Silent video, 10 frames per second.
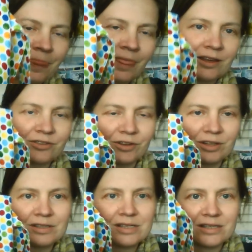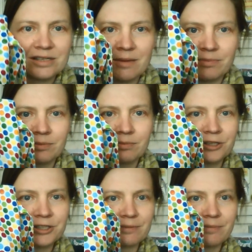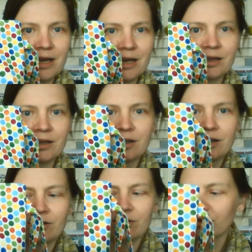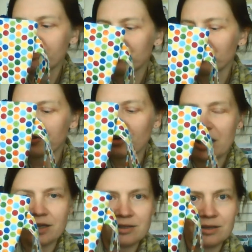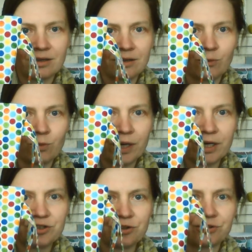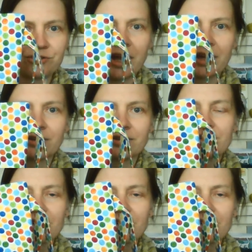So this is a snap project bag, sort of a sock size, 1 to 2 skeins,